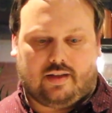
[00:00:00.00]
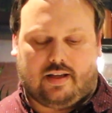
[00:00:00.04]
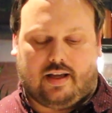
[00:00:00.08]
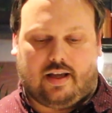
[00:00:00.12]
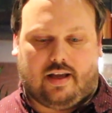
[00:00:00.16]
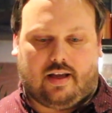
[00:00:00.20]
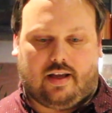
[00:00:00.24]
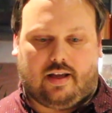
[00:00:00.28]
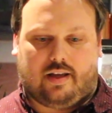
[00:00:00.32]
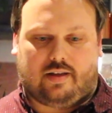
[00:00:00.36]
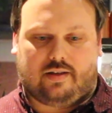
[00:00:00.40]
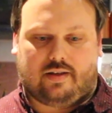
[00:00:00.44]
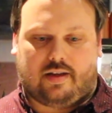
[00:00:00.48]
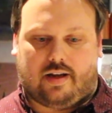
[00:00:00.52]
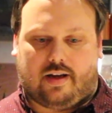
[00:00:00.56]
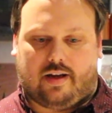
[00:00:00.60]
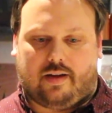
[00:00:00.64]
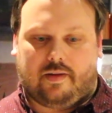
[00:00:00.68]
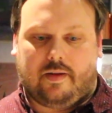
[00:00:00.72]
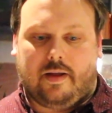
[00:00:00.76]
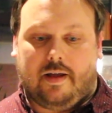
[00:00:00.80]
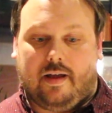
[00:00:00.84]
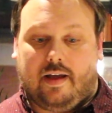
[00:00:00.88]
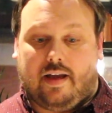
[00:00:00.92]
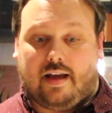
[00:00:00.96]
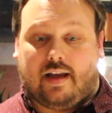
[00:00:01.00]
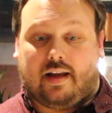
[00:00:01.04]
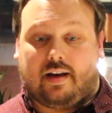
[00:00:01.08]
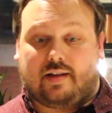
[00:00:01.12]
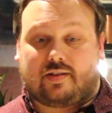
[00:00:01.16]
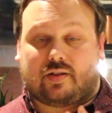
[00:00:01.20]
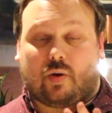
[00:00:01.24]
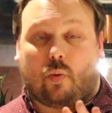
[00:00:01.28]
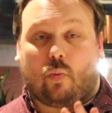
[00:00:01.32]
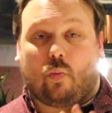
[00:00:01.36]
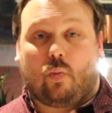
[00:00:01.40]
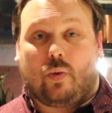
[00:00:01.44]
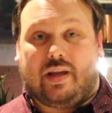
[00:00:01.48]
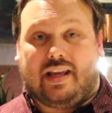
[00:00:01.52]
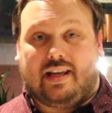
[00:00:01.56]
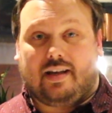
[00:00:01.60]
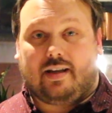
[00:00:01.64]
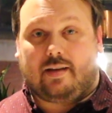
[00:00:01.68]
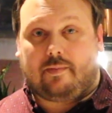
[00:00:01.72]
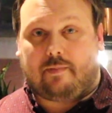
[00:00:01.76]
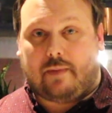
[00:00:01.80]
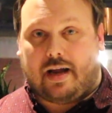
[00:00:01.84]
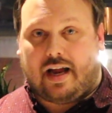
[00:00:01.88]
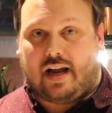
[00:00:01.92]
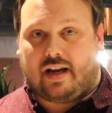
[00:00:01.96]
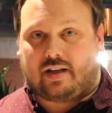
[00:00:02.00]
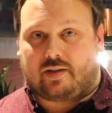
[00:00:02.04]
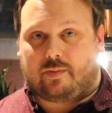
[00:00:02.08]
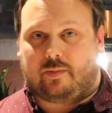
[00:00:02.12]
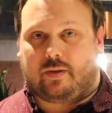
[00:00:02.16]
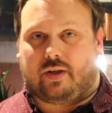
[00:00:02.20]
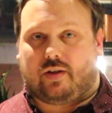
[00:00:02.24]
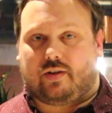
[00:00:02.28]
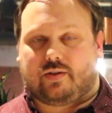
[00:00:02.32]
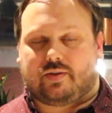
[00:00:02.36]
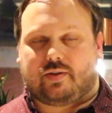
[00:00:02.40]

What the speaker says: and it's a wheated mash bill.